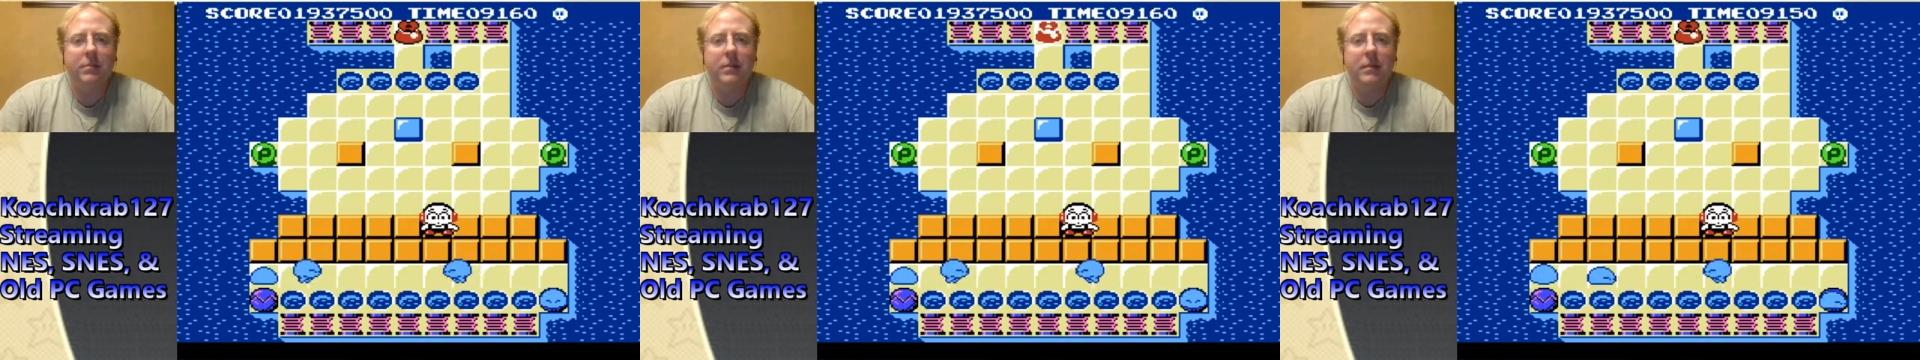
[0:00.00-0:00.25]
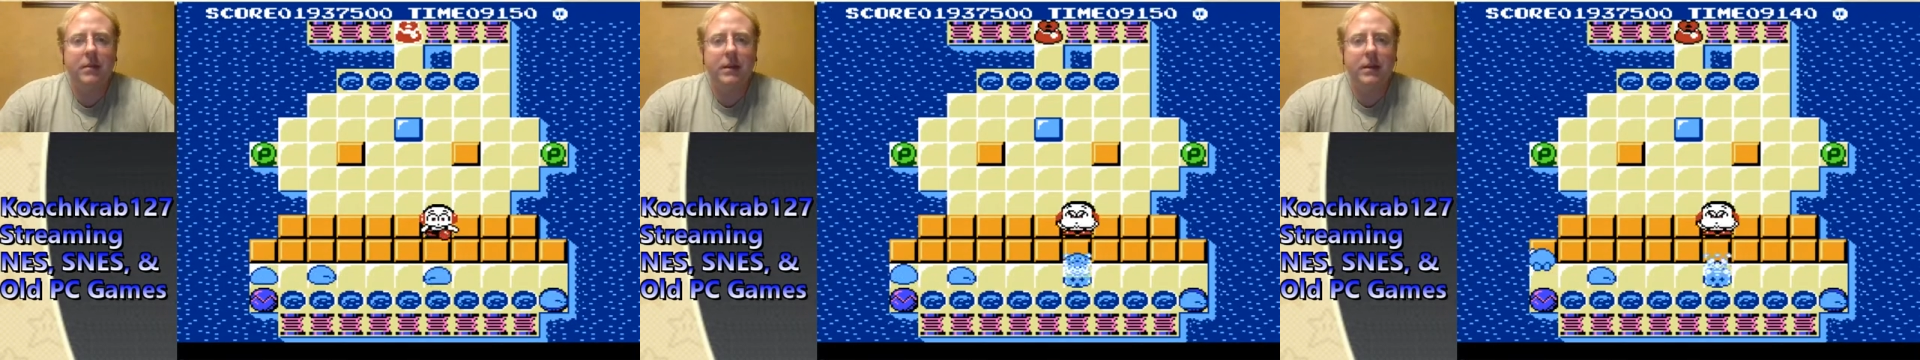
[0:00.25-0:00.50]

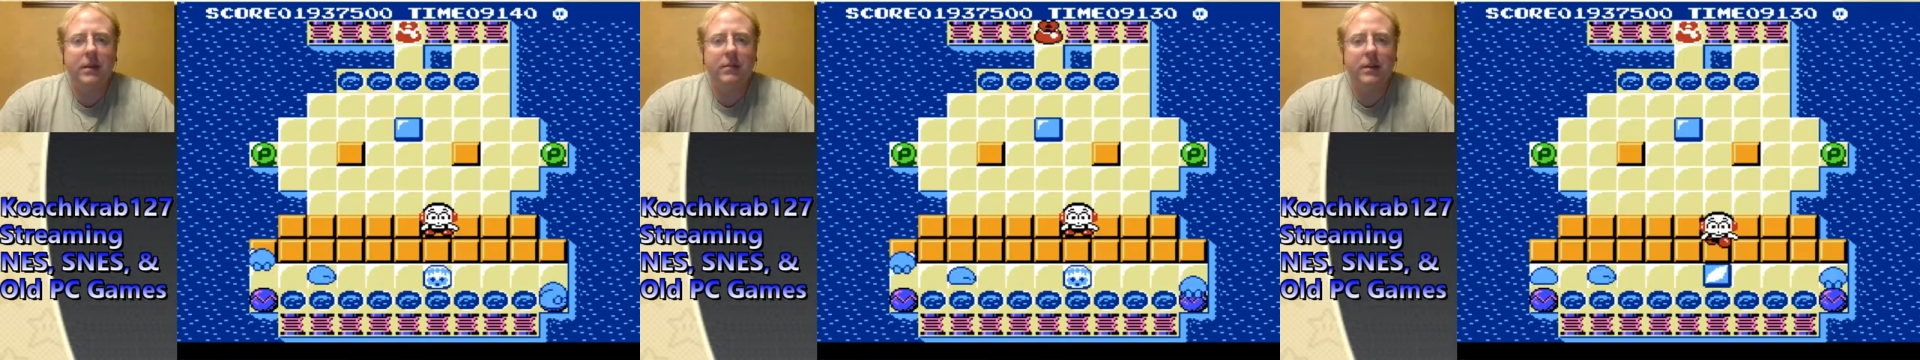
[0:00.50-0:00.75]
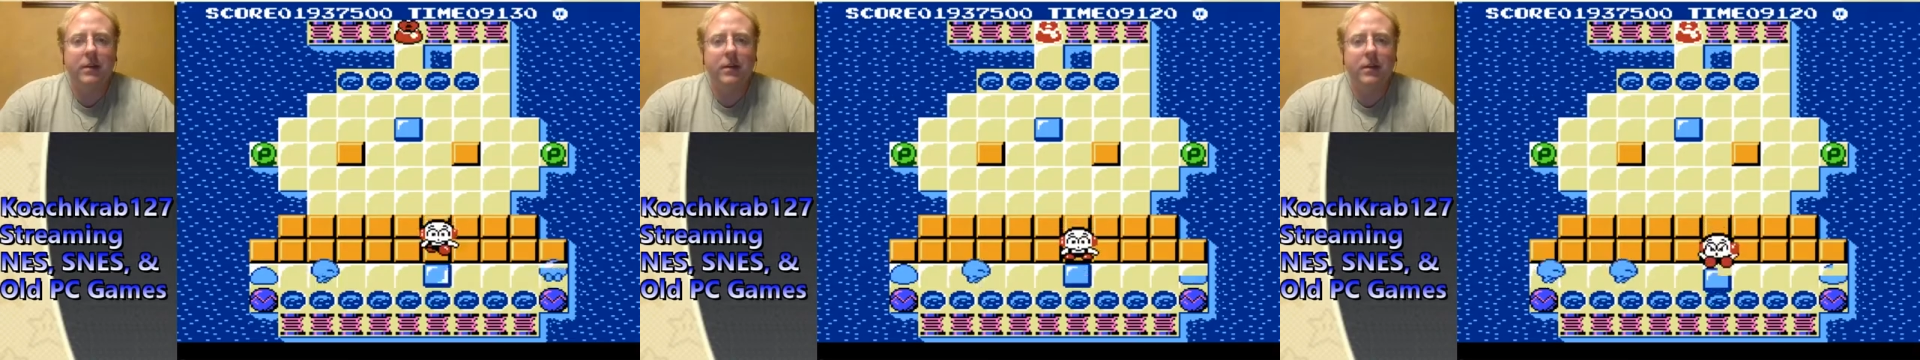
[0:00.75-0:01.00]
Maybe not even
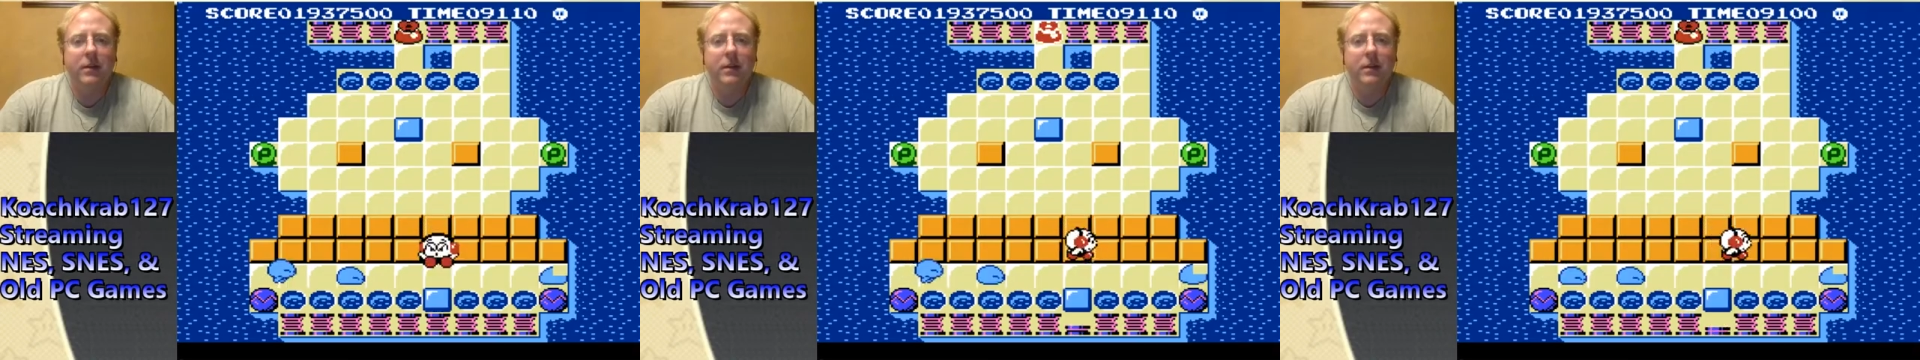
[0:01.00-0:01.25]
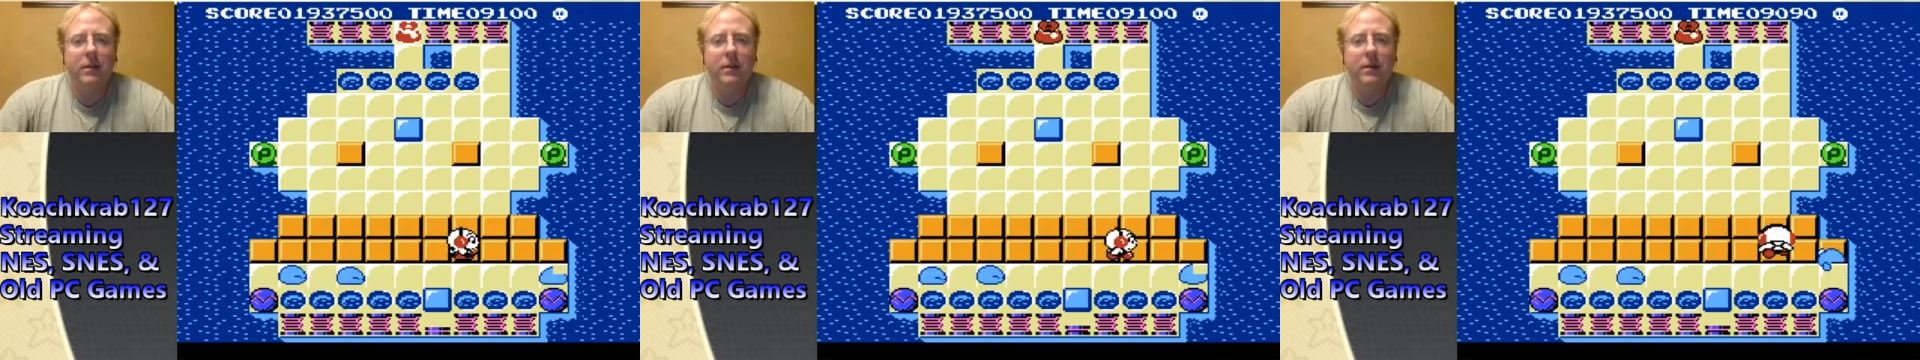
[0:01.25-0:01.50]

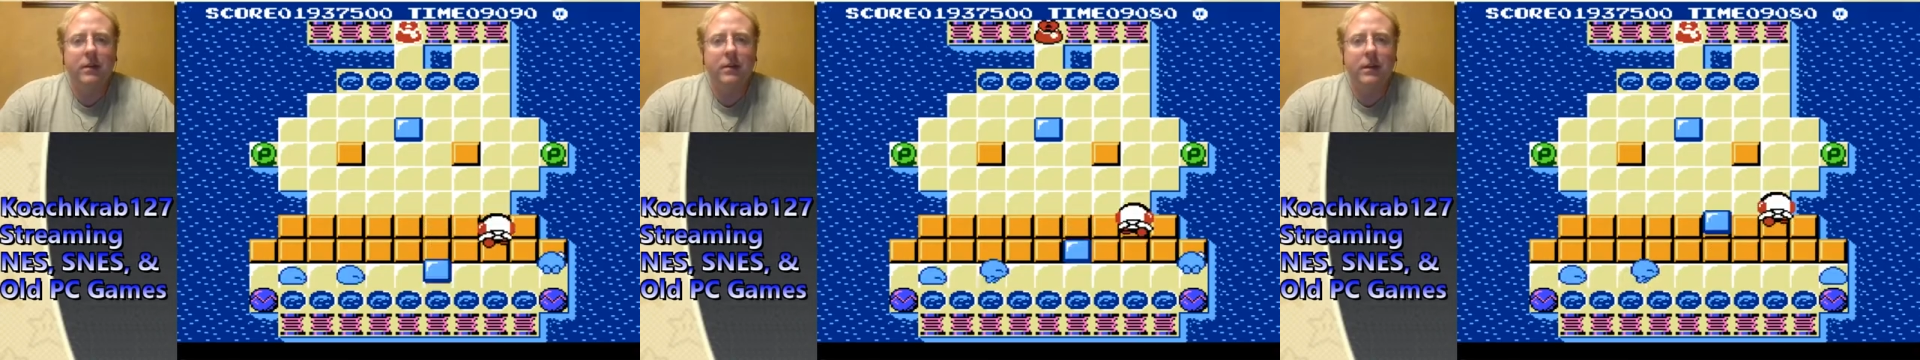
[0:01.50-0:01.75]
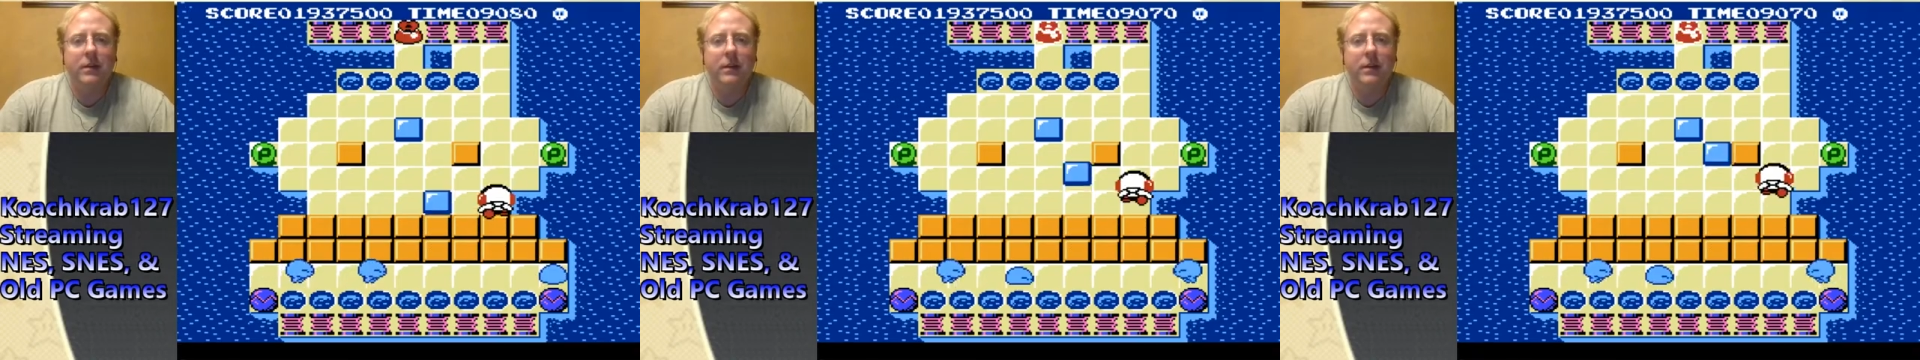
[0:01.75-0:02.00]

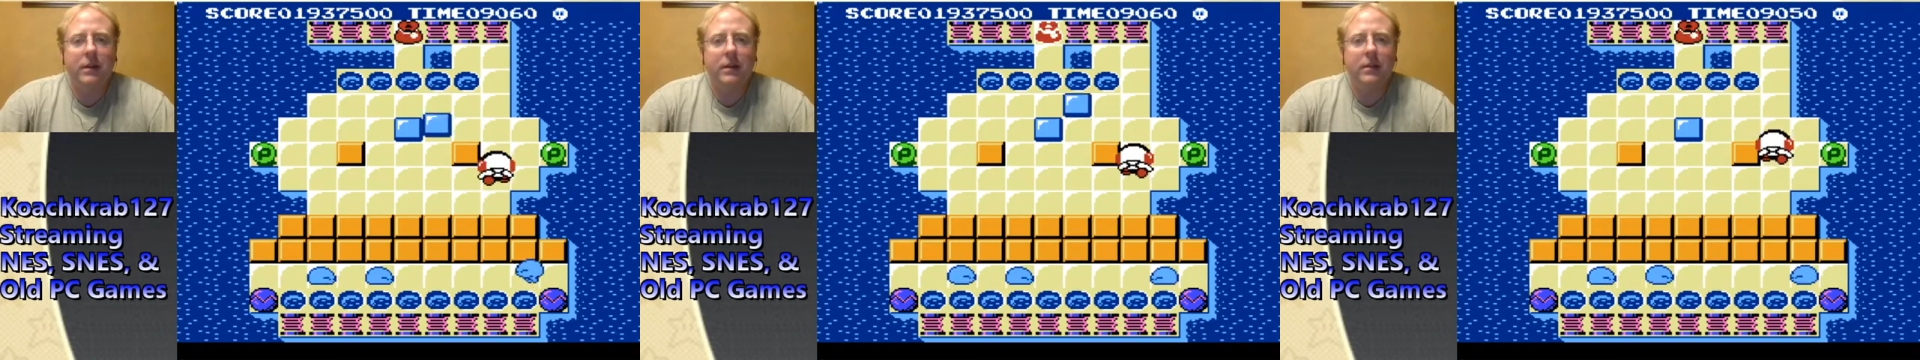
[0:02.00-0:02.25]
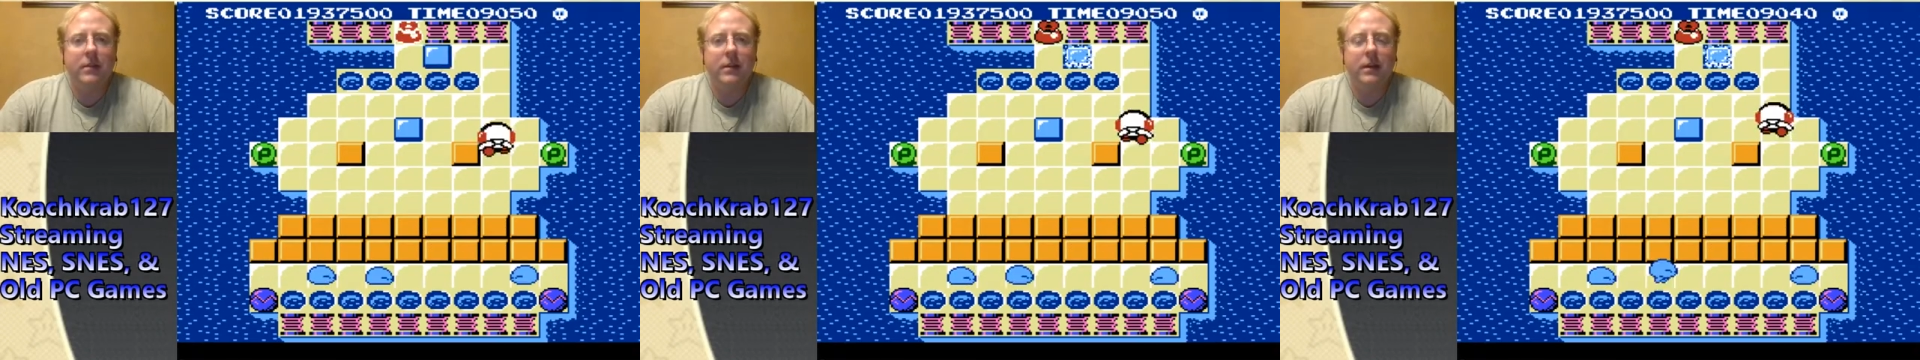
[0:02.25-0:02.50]
10 seconds.